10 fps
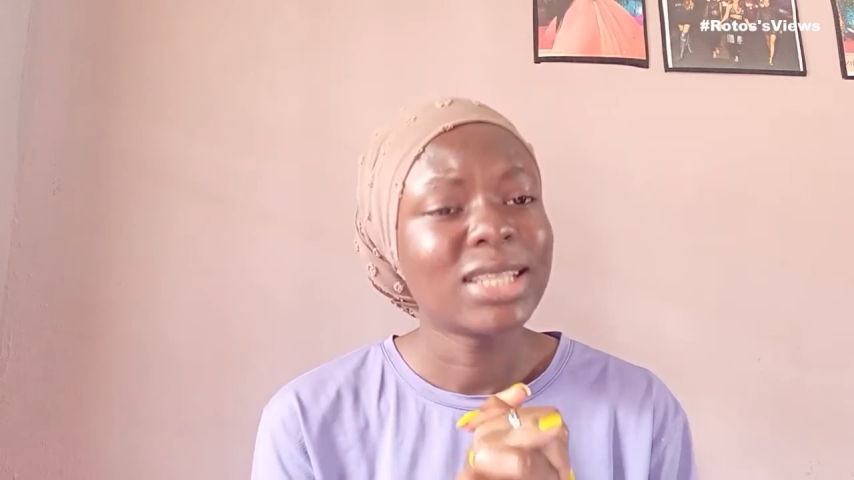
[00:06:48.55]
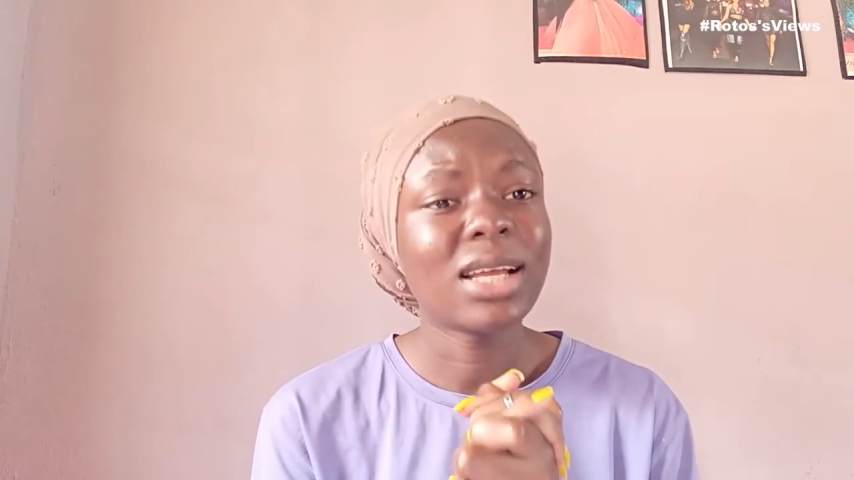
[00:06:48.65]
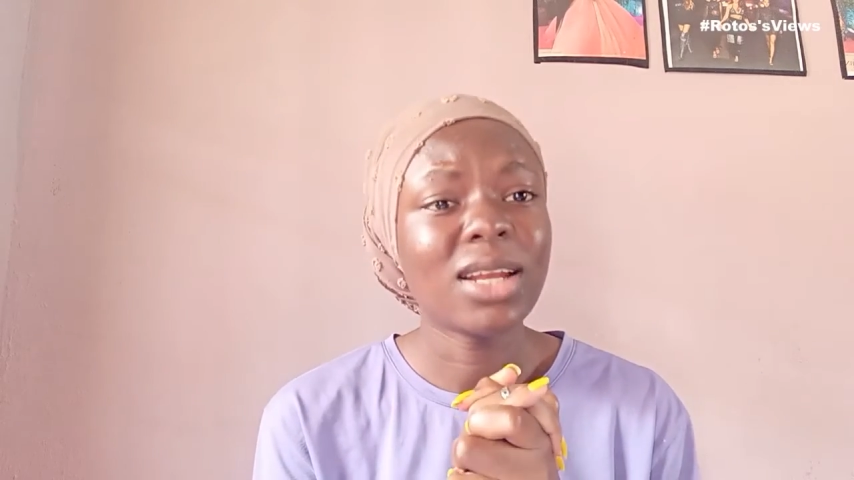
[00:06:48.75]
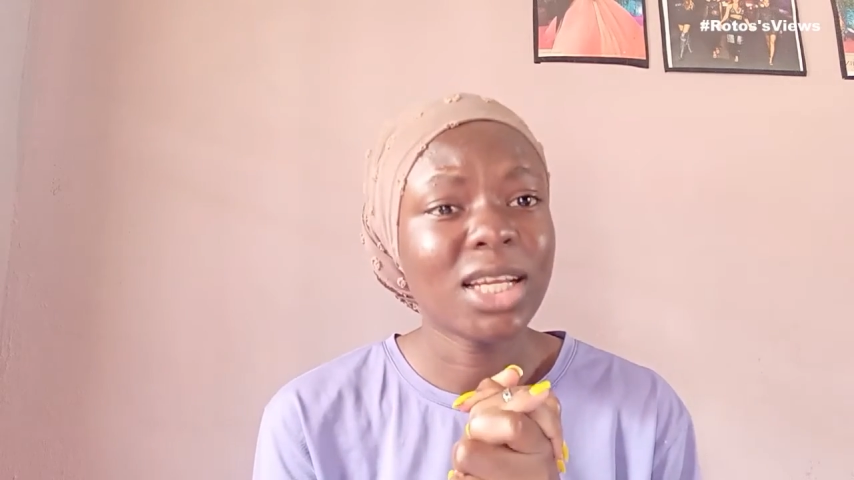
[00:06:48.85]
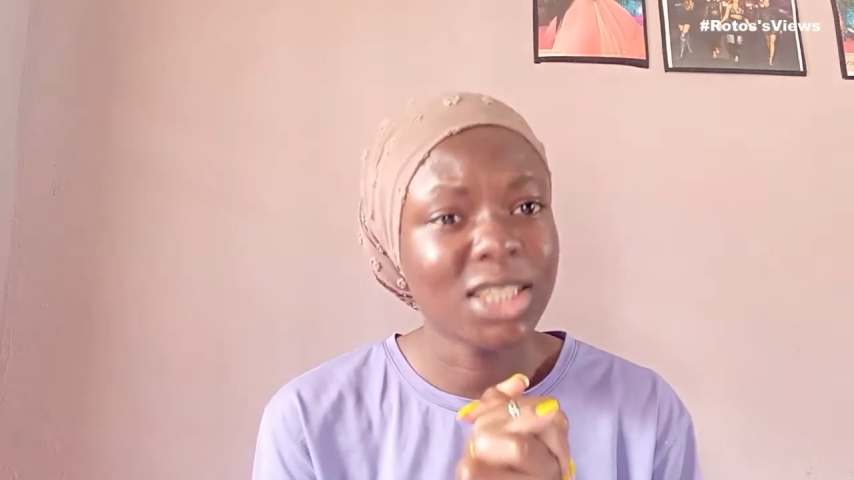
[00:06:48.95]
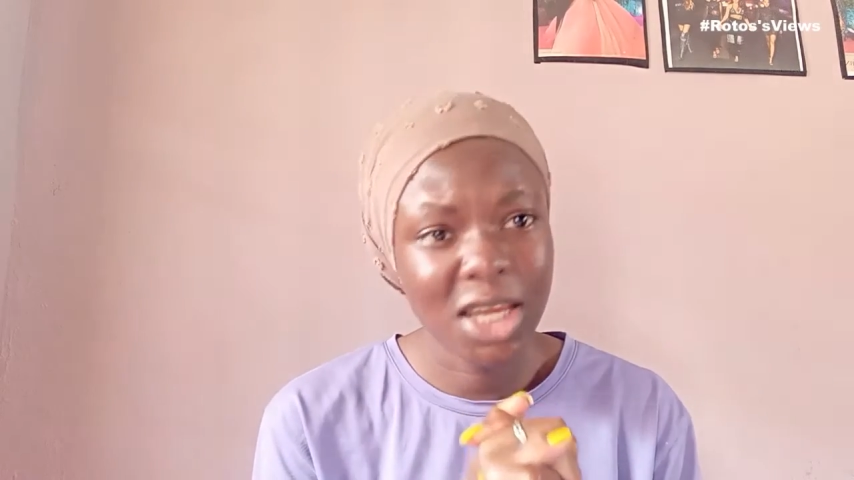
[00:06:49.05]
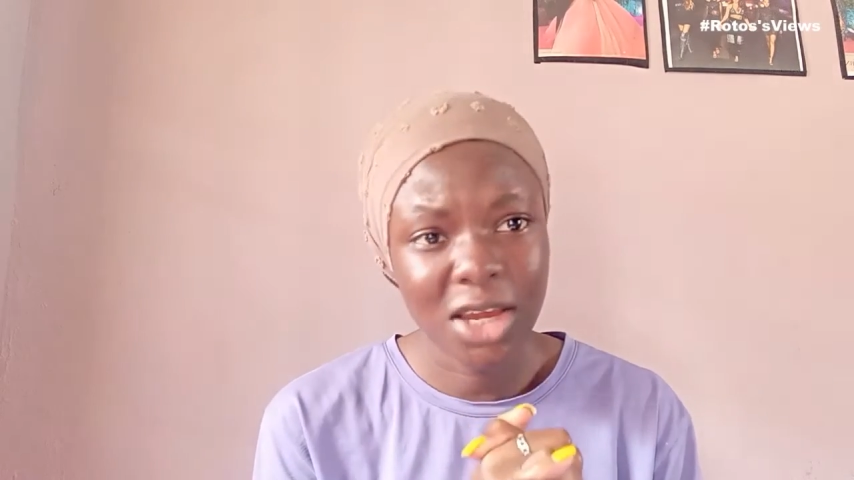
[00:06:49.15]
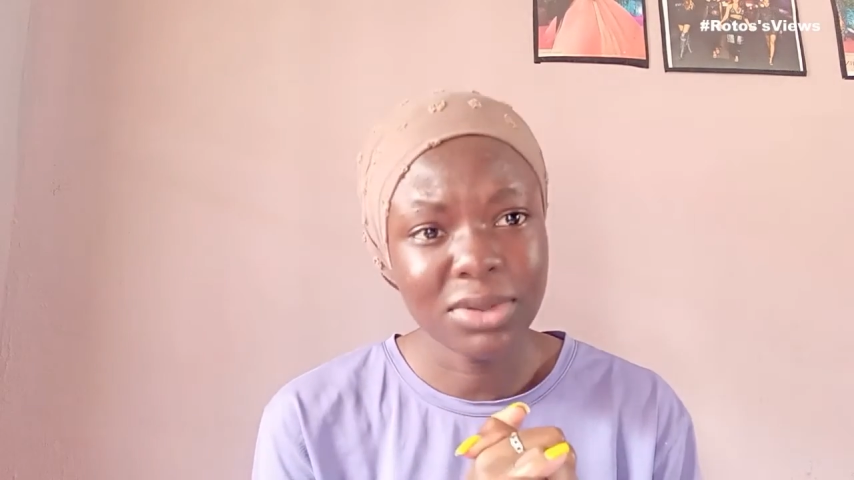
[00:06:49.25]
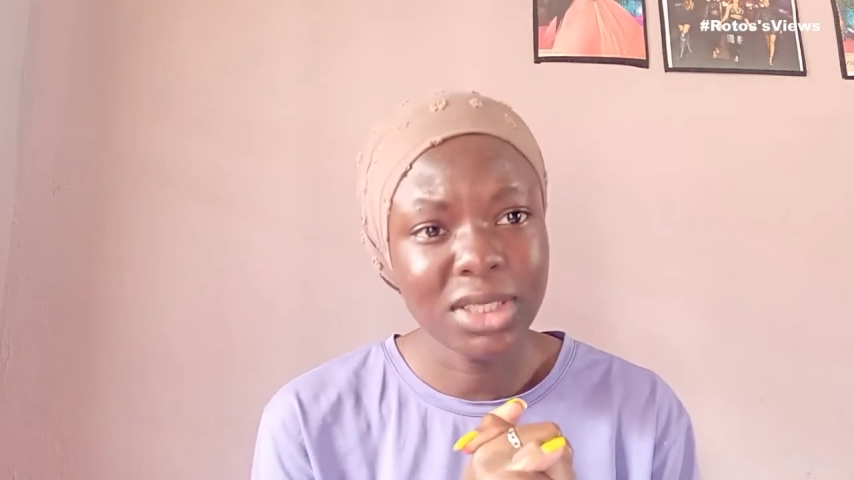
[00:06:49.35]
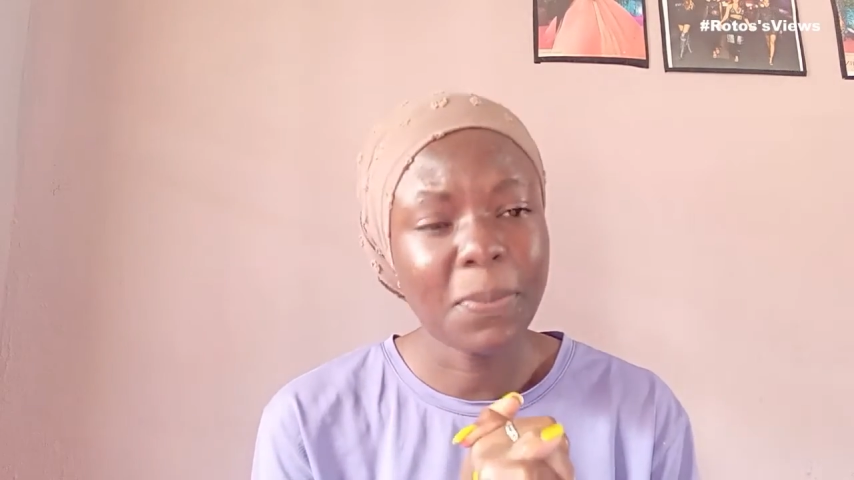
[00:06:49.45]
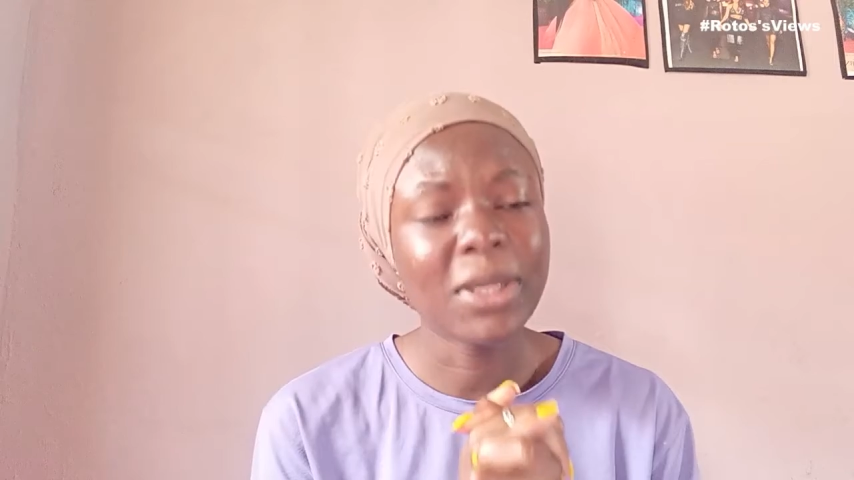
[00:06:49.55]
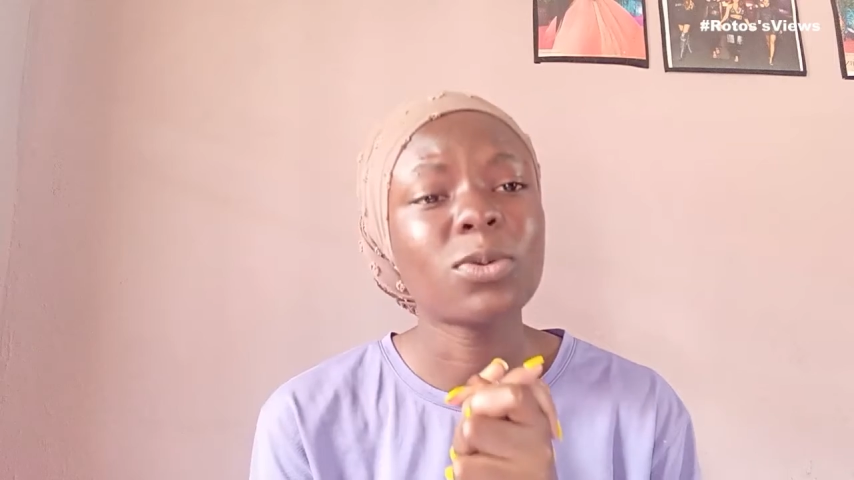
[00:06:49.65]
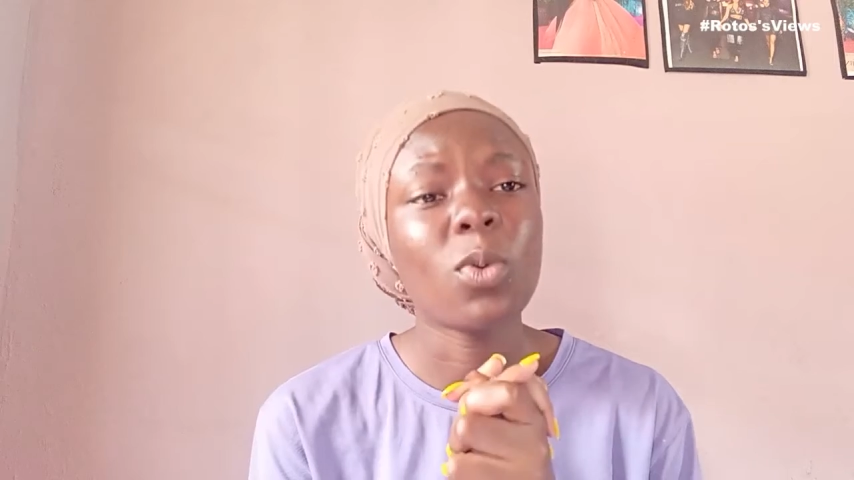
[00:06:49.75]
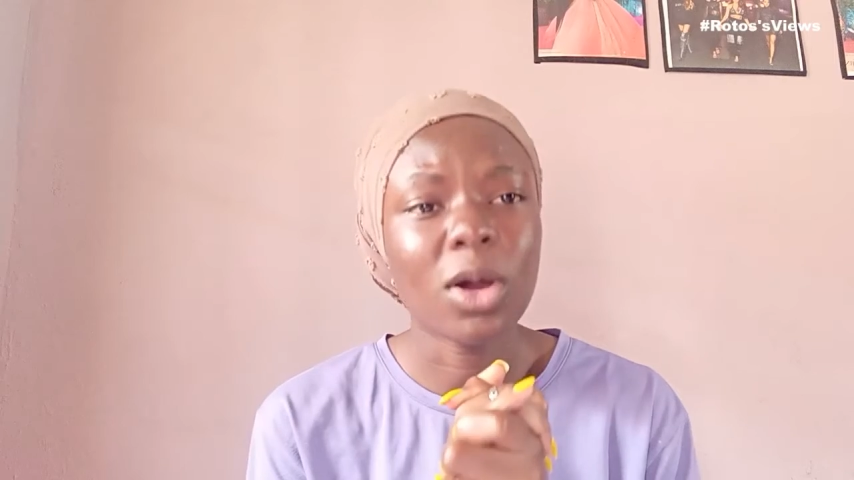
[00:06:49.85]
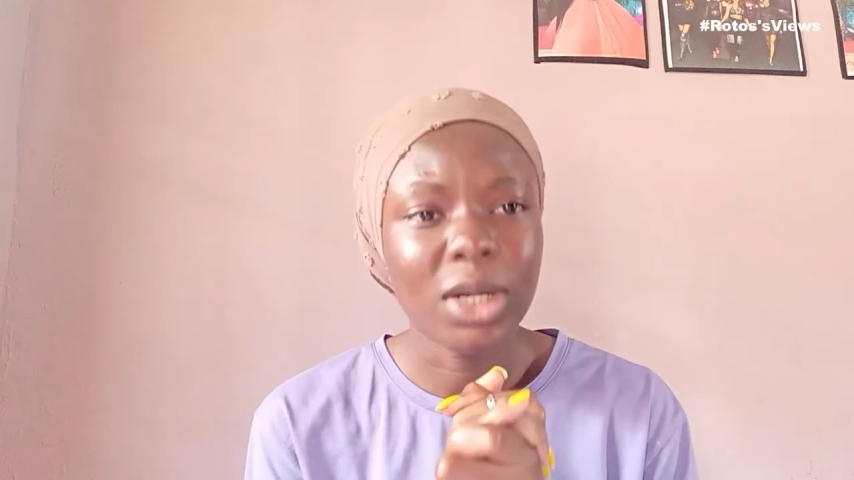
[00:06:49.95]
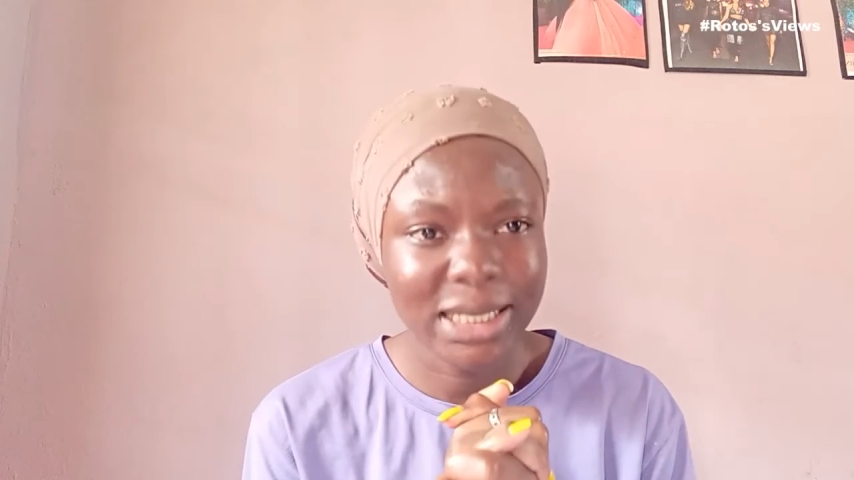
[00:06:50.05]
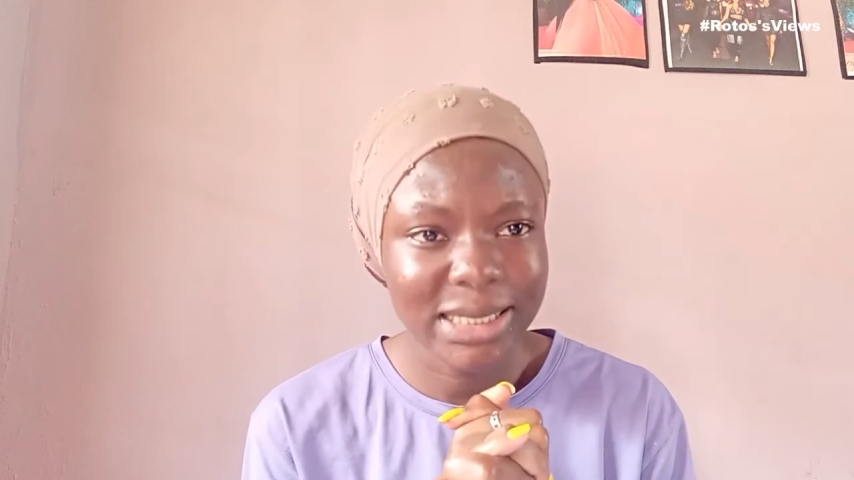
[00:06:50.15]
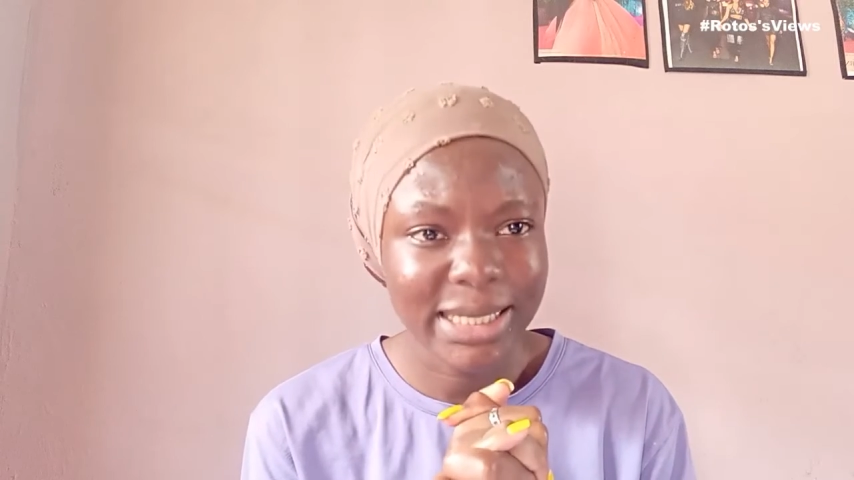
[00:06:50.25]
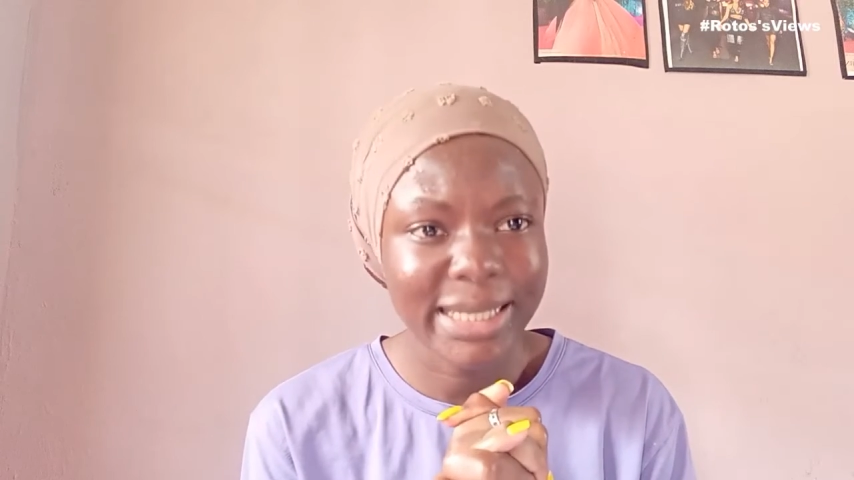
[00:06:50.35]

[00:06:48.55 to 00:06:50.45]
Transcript: Is that insecurity? Please work on it.